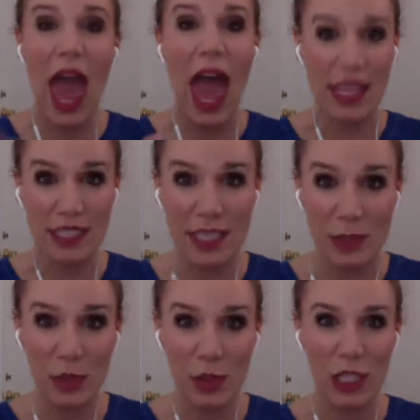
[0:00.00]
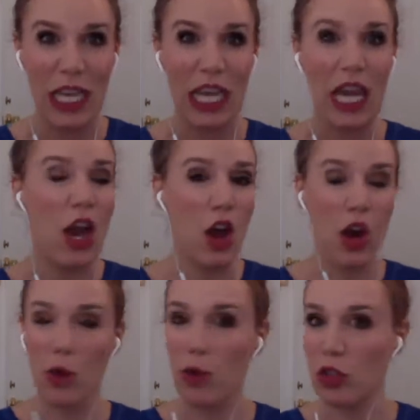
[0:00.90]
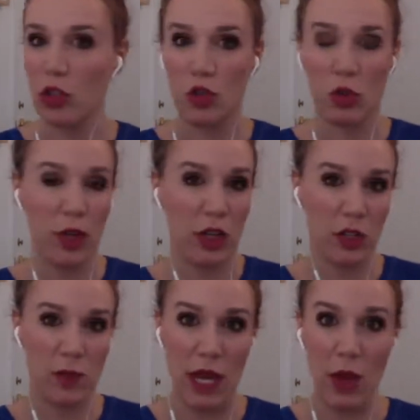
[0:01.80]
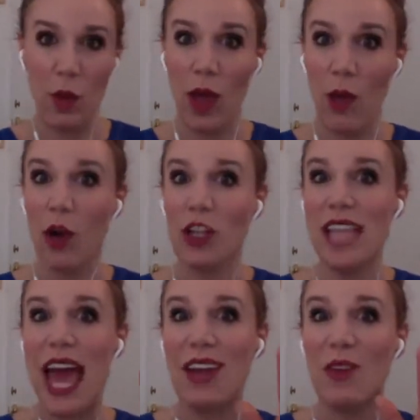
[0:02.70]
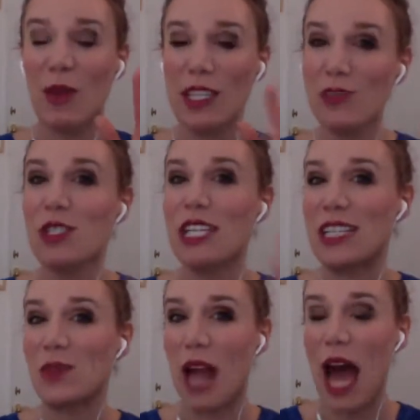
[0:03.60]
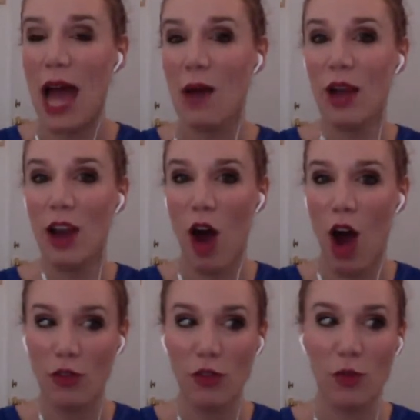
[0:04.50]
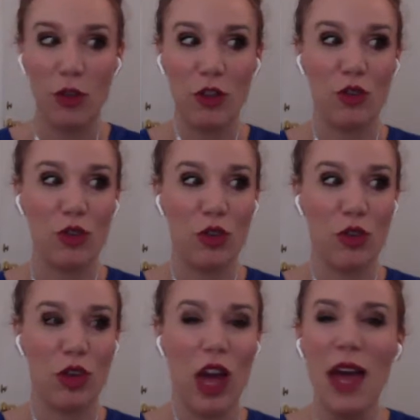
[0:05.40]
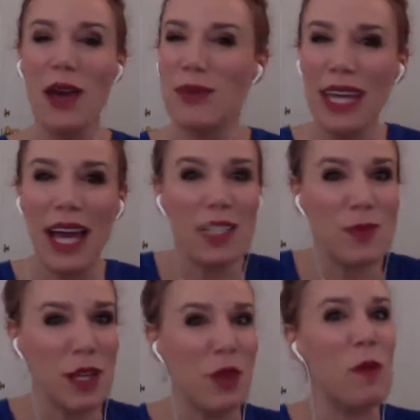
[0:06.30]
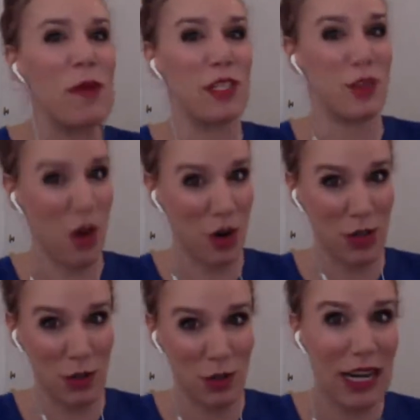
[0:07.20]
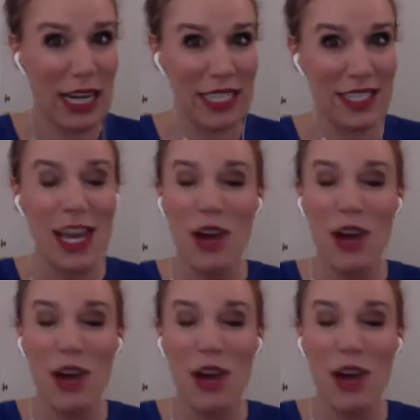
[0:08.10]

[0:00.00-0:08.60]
And similarly, her birth control pills made it way worse. And what's interesting is when I went off of birth control, PS, being a woman, it's hard, you guys.